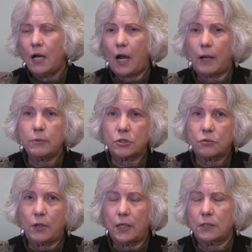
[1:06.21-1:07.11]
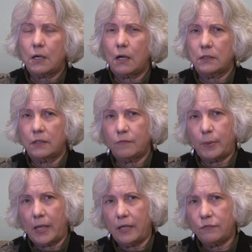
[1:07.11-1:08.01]
I was trained cognitive
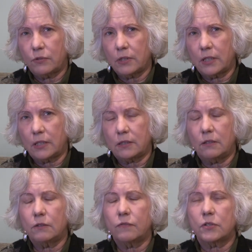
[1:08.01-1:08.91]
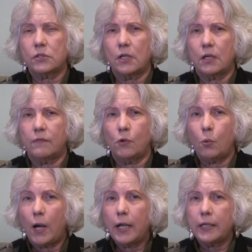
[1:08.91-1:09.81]
behaviorally at the University of
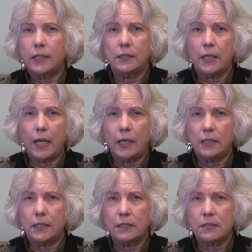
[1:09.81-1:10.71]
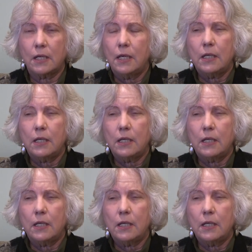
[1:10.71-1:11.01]
Hawaii in the 80s.